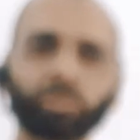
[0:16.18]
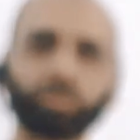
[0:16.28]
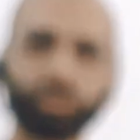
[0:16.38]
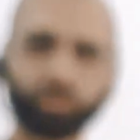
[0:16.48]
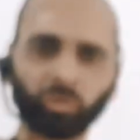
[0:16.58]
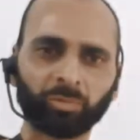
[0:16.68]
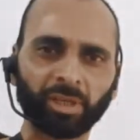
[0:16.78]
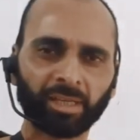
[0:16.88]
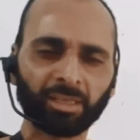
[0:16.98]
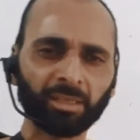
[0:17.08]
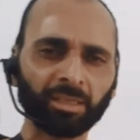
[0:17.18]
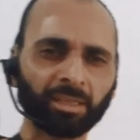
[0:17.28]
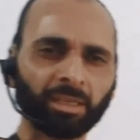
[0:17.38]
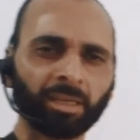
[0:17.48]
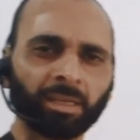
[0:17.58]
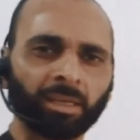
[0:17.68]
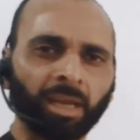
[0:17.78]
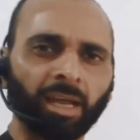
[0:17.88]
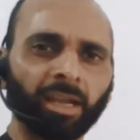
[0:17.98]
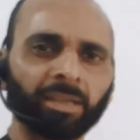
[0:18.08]
School YouTube channel.
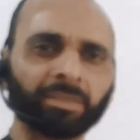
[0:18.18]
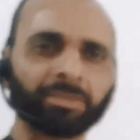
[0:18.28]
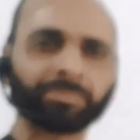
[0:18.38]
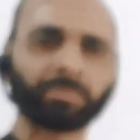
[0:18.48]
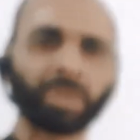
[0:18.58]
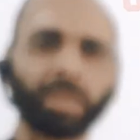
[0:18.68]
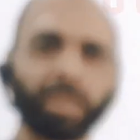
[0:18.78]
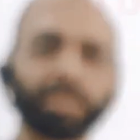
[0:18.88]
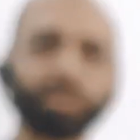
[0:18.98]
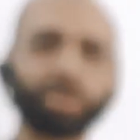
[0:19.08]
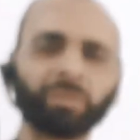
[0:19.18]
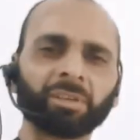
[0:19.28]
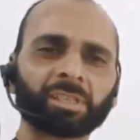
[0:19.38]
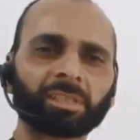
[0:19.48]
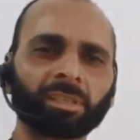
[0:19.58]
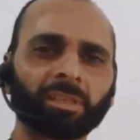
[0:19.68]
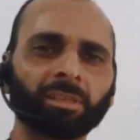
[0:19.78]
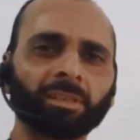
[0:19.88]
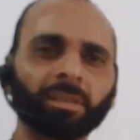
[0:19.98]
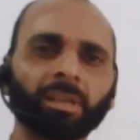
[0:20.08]
And in the previous
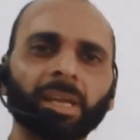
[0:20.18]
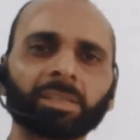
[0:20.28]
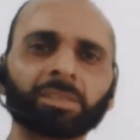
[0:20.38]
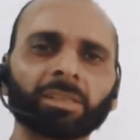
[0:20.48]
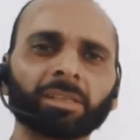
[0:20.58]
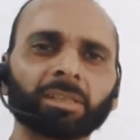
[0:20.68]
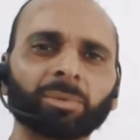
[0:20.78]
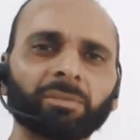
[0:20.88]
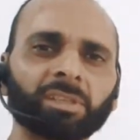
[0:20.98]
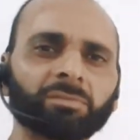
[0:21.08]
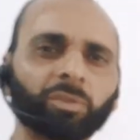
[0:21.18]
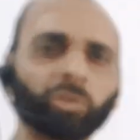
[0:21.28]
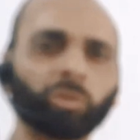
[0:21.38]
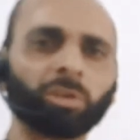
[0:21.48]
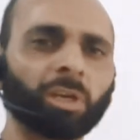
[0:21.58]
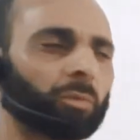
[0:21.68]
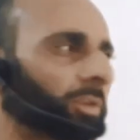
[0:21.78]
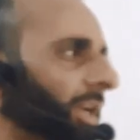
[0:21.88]
lecture, in the previous video, we